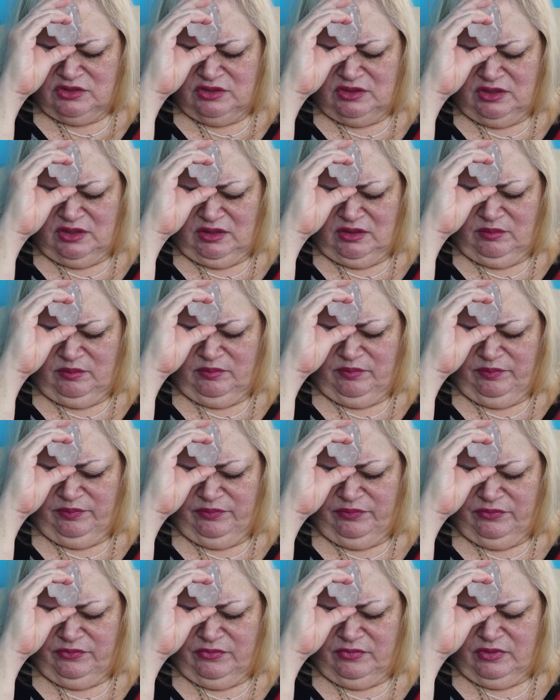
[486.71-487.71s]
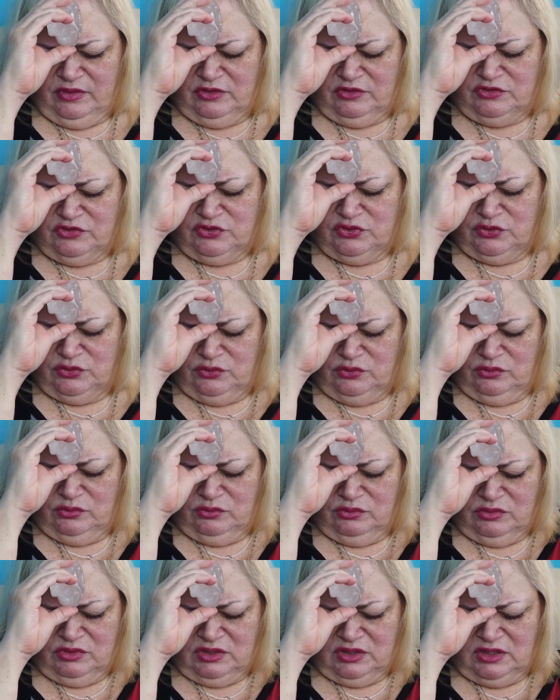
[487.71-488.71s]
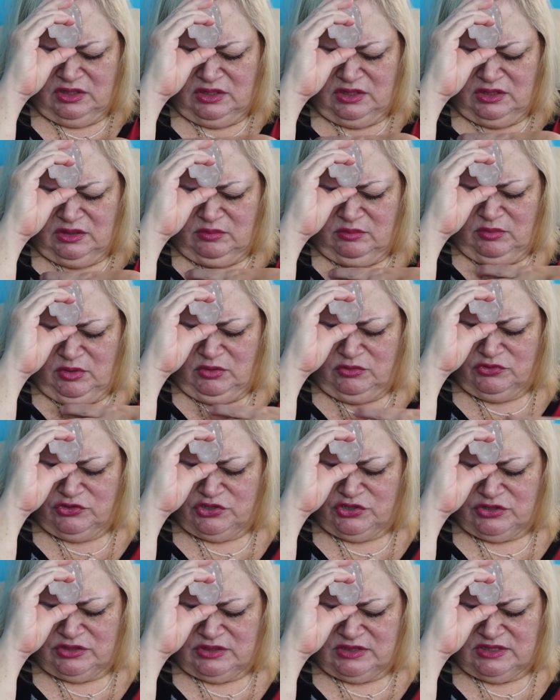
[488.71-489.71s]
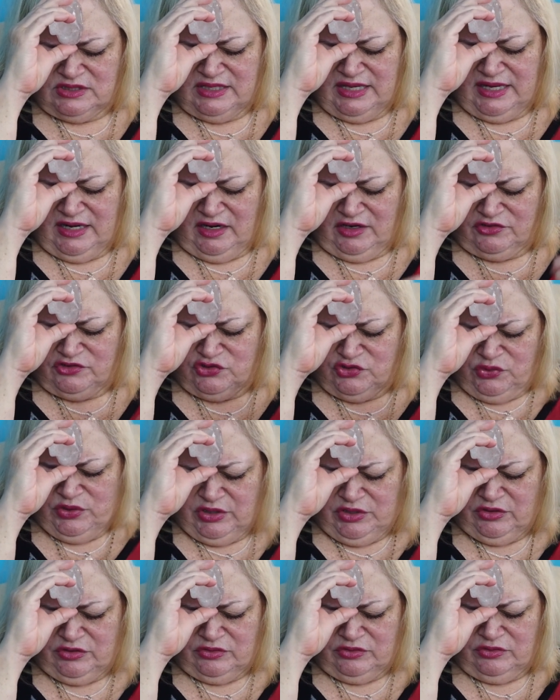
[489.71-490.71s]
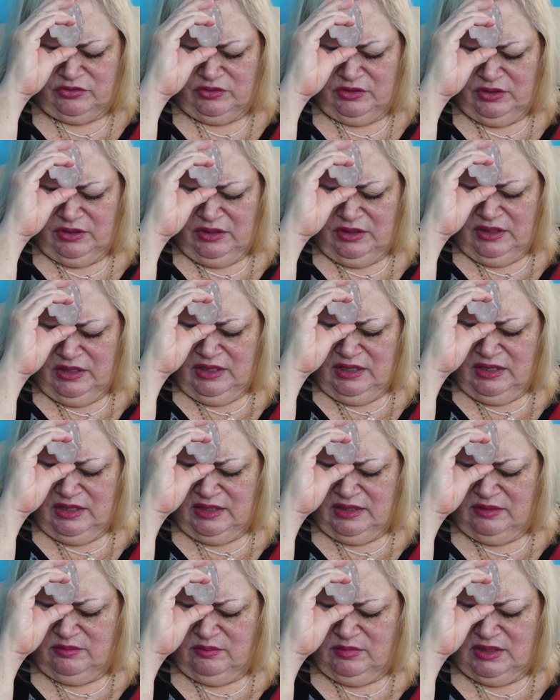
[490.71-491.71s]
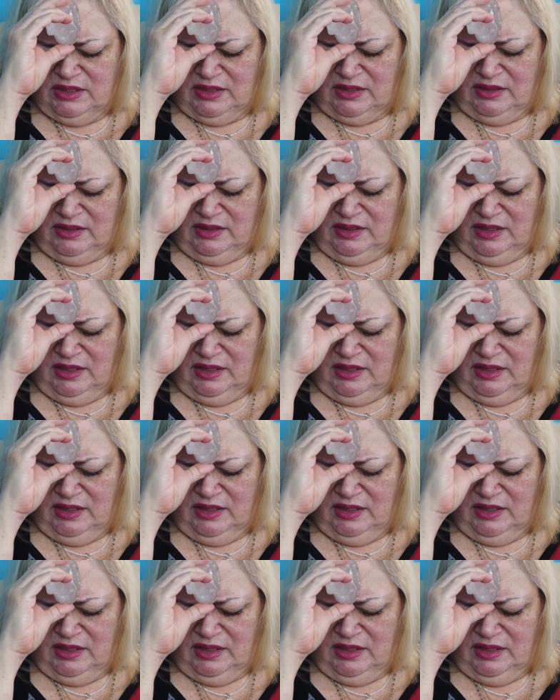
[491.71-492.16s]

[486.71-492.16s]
um, to the emotions that are triggered in me.